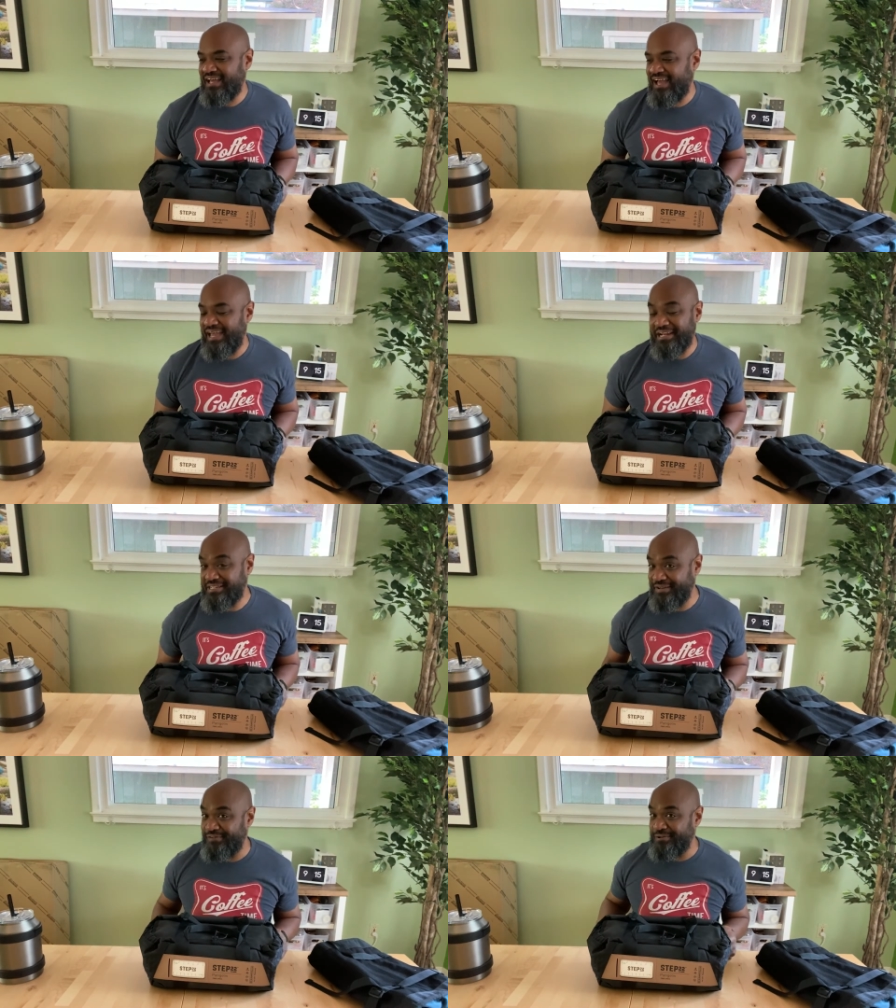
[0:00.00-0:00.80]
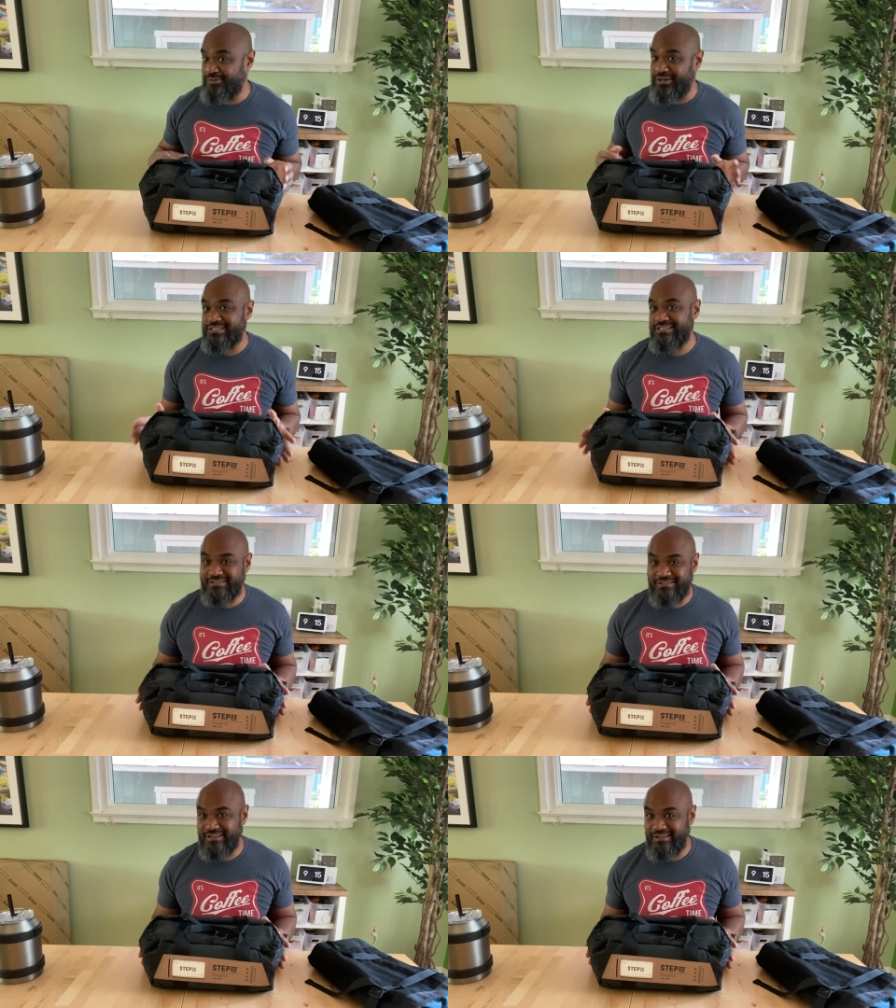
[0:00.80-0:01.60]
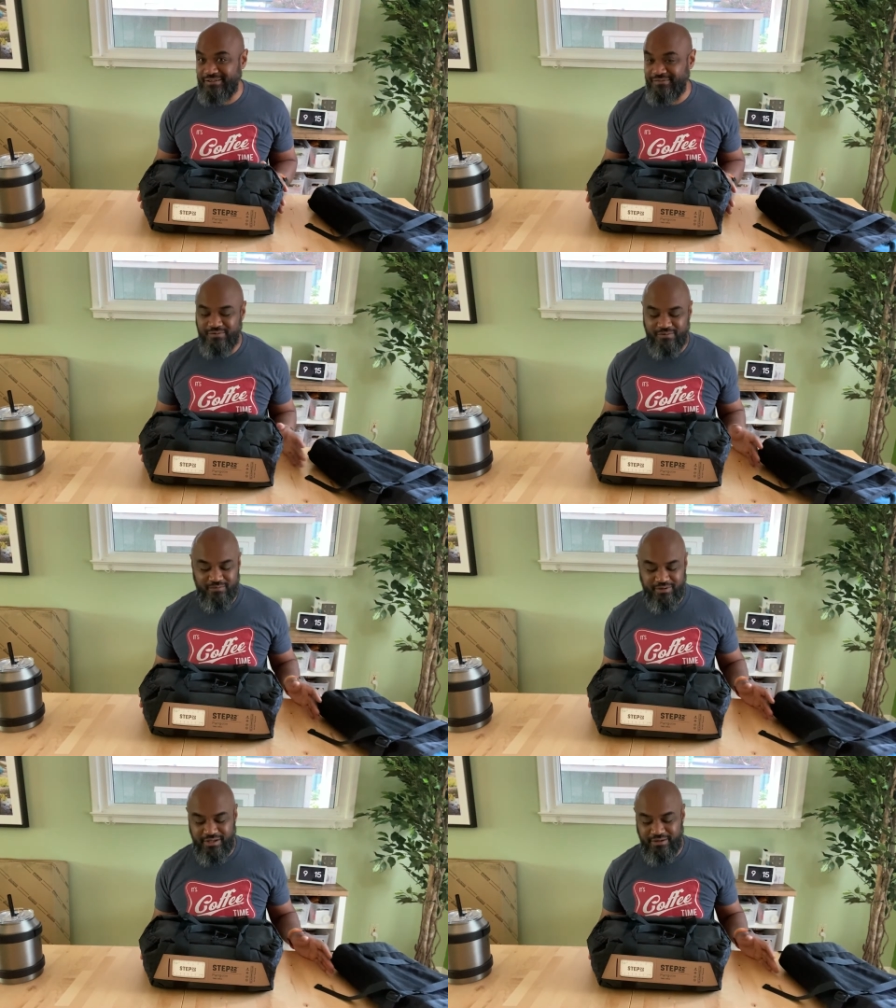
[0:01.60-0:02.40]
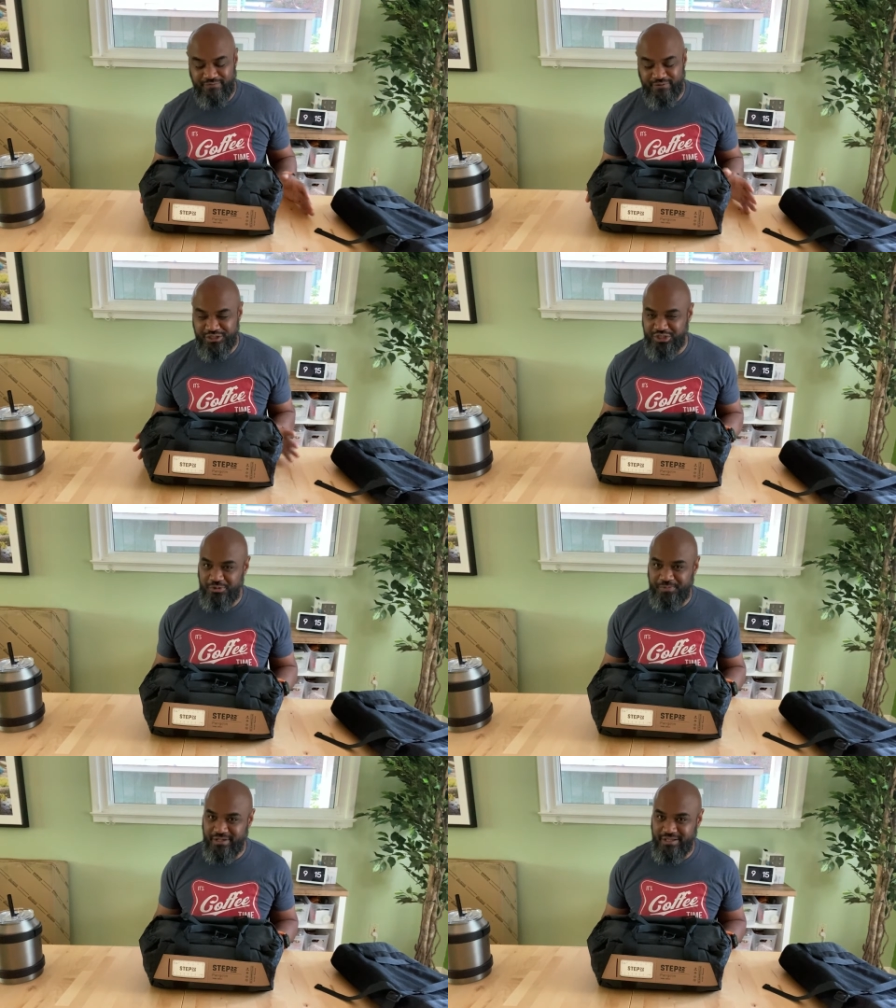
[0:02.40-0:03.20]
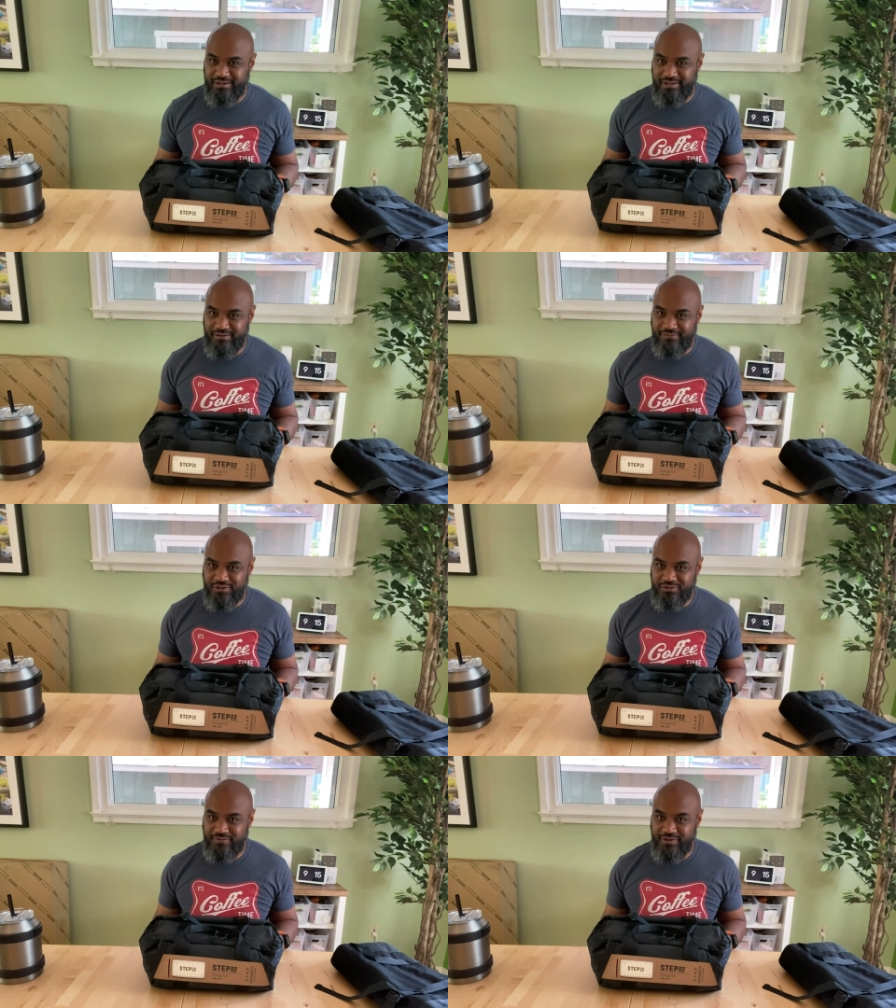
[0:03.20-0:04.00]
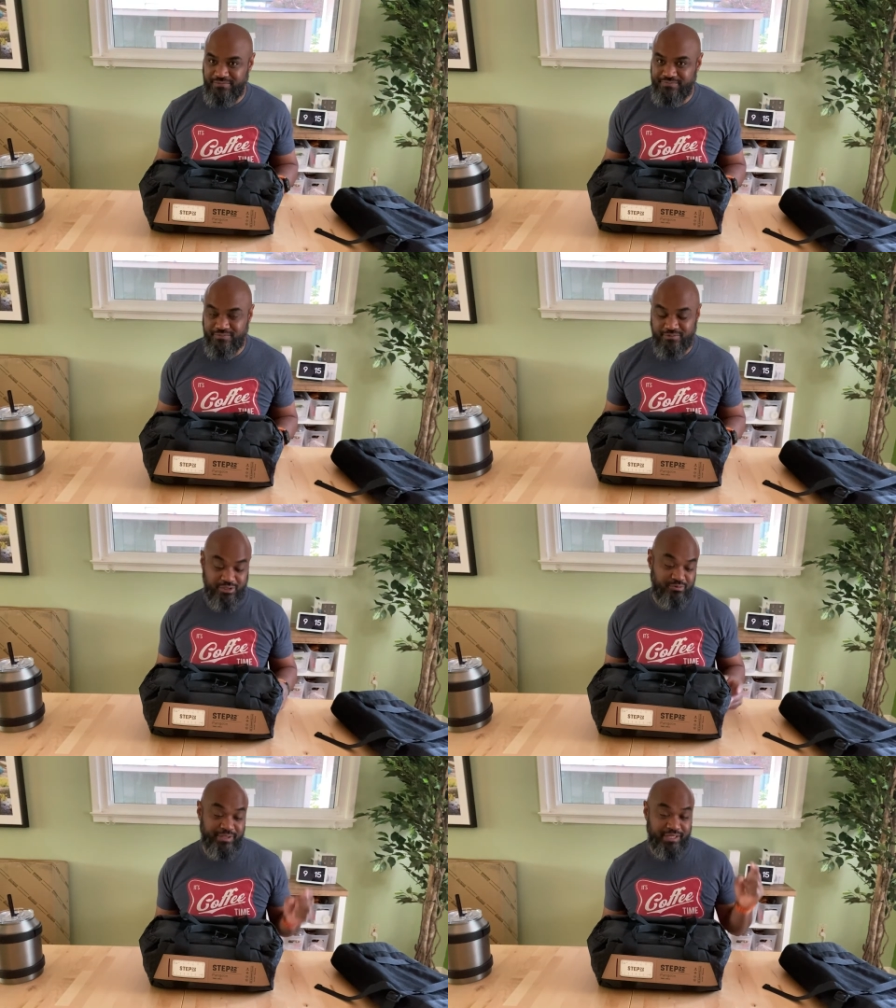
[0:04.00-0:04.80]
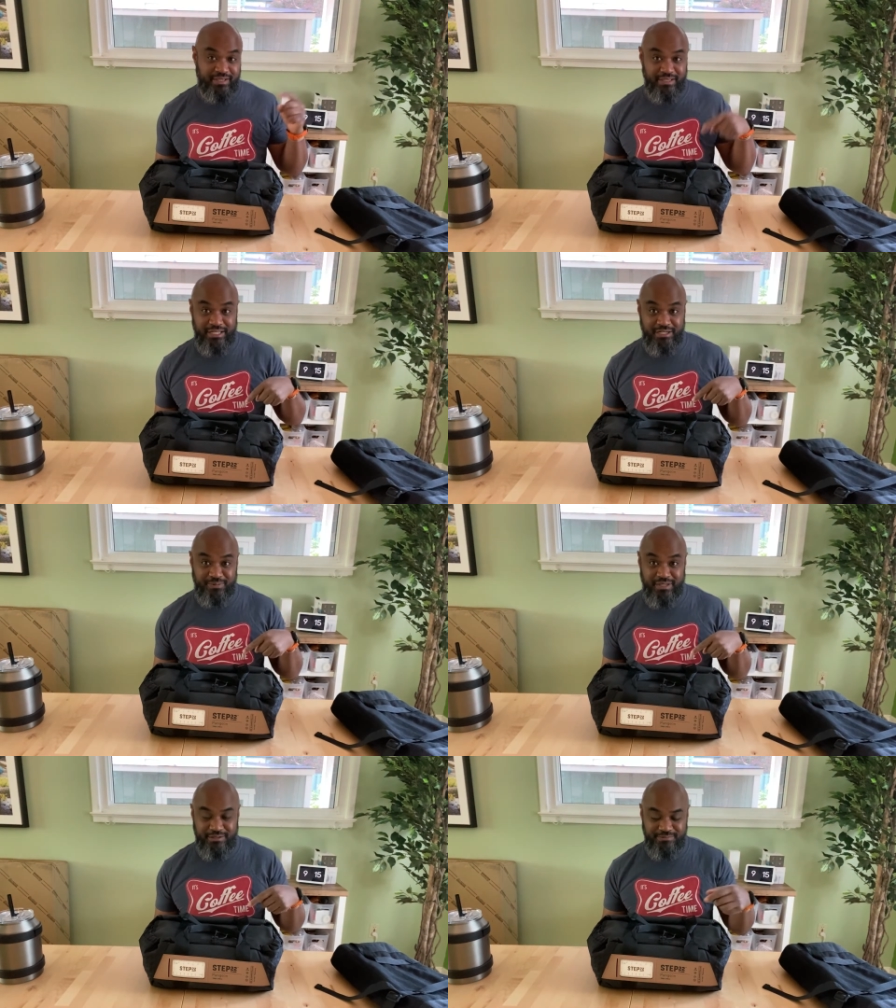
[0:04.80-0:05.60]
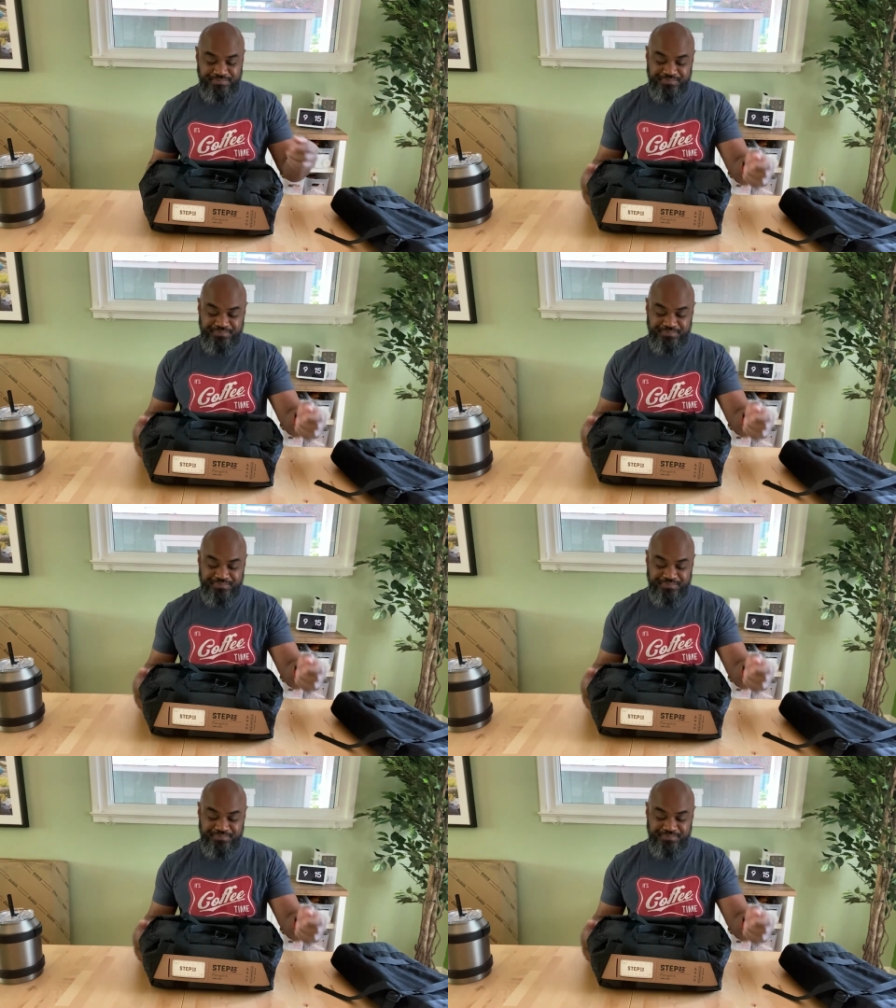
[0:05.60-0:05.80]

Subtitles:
I had a different impression of when I first opened it in the first review, which will be linked below.